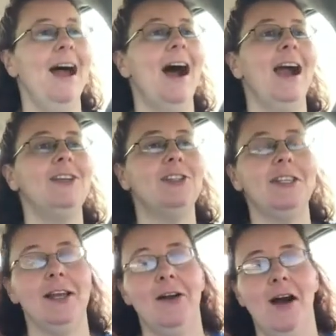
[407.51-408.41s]
I just
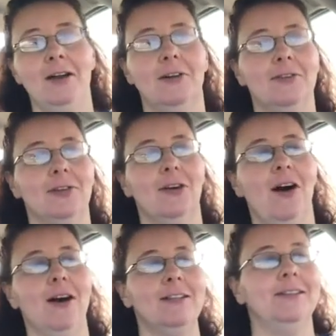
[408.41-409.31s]
think hognose are
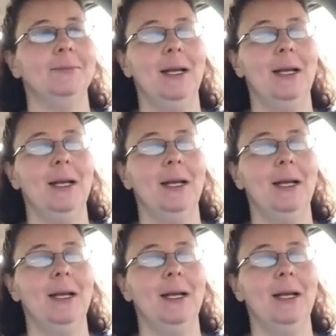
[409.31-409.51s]
awesome,